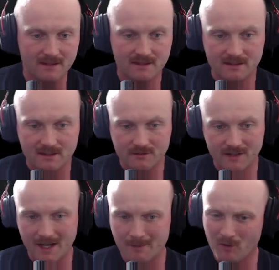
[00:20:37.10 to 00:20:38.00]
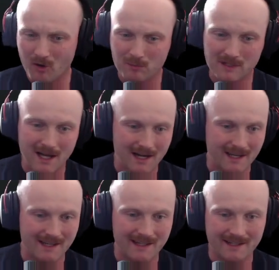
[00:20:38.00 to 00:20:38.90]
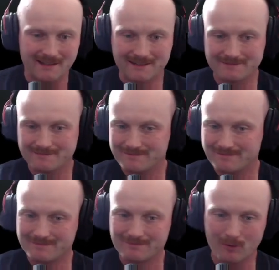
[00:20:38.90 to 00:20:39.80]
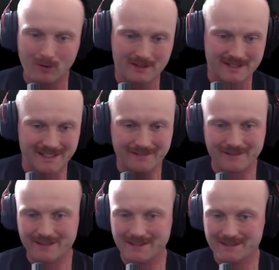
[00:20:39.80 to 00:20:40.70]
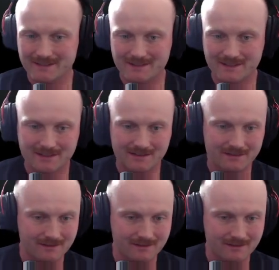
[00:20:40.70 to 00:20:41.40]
You've got more blocking, more defense,